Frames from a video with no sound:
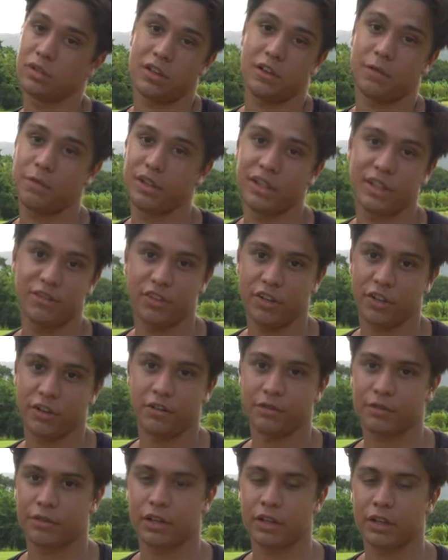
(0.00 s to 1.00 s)
So I've been living in
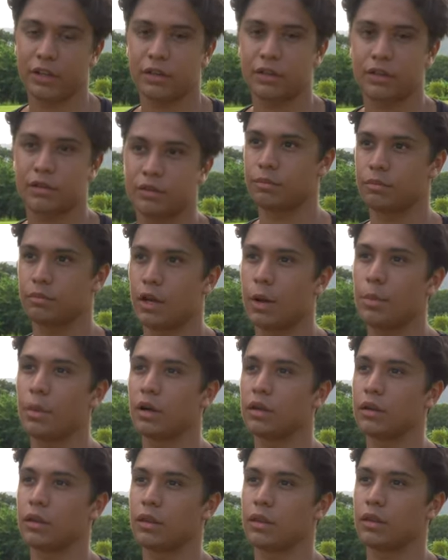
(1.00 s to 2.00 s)
it for like a month.